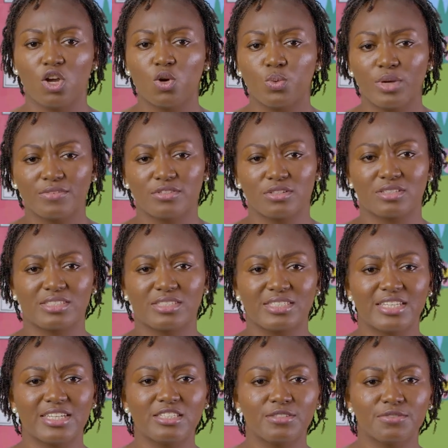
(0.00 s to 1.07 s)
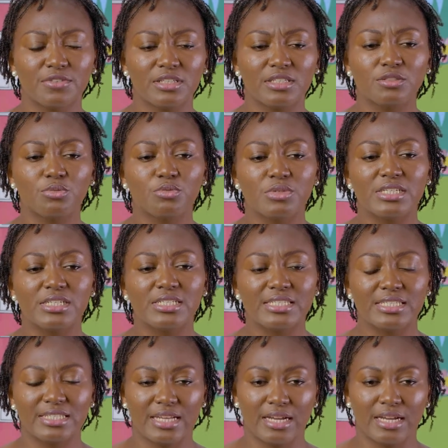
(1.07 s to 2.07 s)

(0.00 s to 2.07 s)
We have successfully written